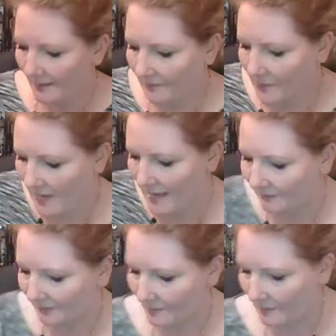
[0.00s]
If you
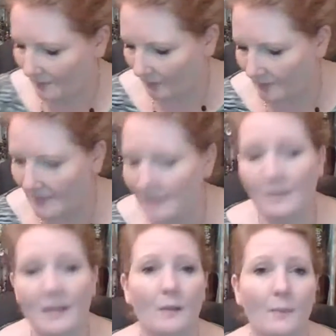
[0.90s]
have some of the light
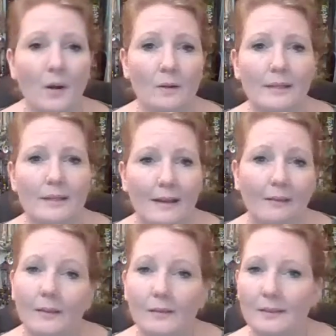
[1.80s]
pink pearly
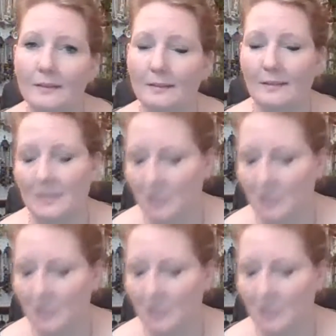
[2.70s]
necklaces, that